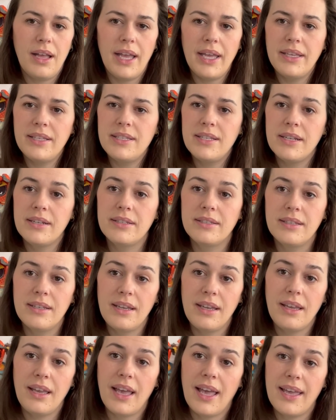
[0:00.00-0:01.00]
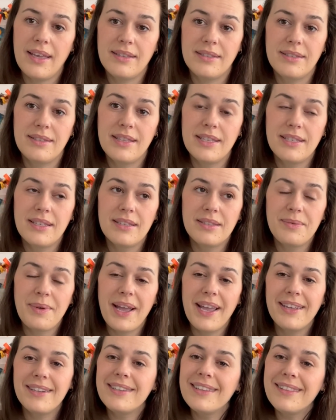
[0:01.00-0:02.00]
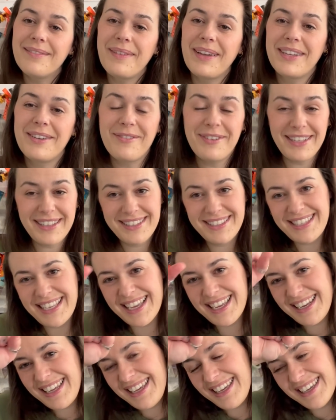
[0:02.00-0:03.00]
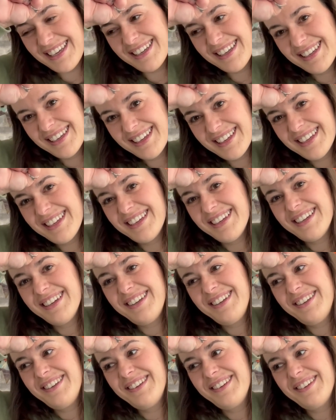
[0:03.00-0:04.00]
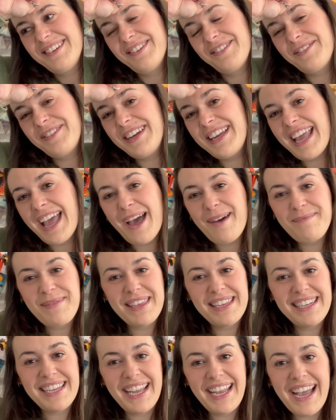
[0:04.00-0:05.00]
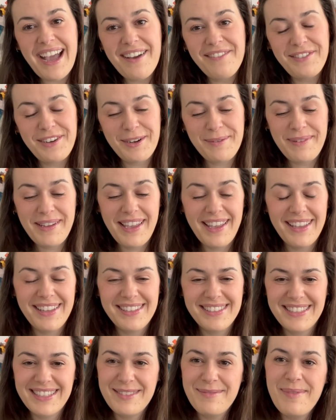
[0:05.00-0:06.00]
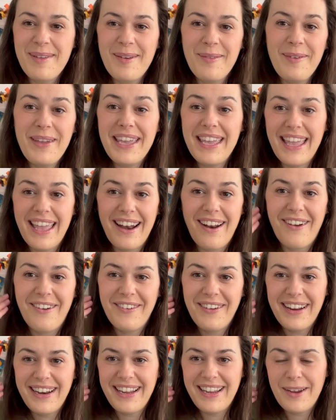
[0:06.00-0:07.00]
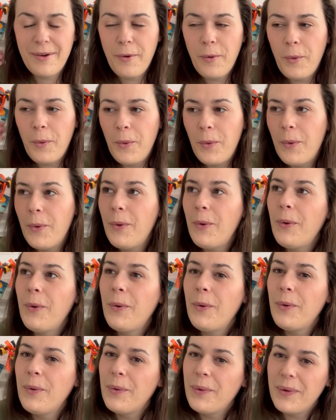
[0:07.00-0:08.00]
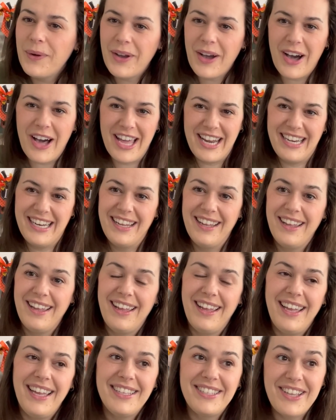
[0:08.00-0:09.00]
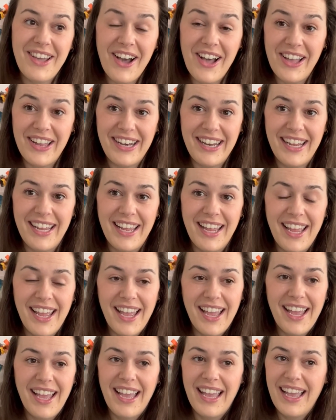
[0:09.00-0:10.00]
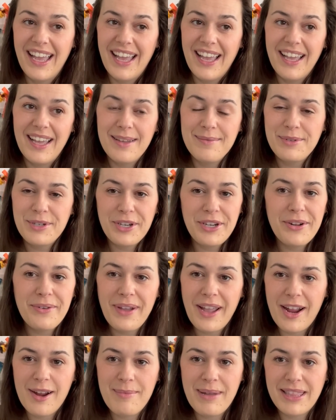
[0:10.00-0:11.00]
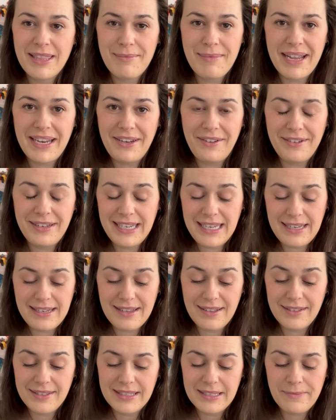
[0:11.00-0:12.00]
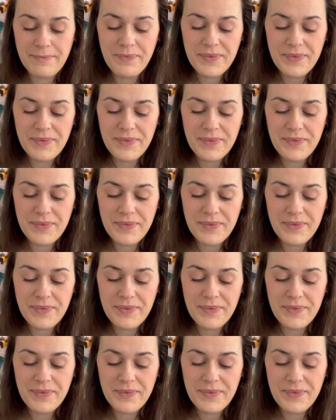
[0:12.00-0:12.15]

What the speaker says: Seriously, guys, this is why I did my Queen City recap the day after, because it's been a week and already gone. It's gone. I'm sure you don't care about the minute details.